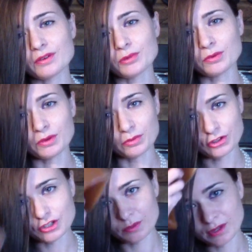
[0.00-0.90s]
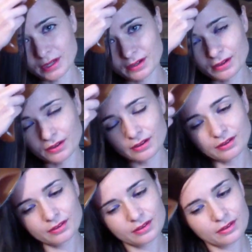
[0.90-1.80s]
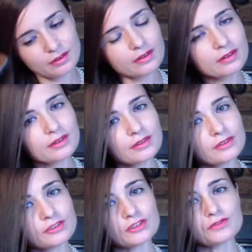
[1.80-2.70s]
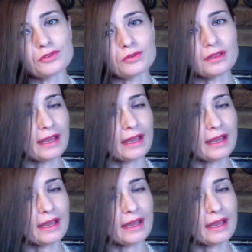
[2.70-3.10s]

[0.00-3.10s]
if I'm going to be brushing my hair just for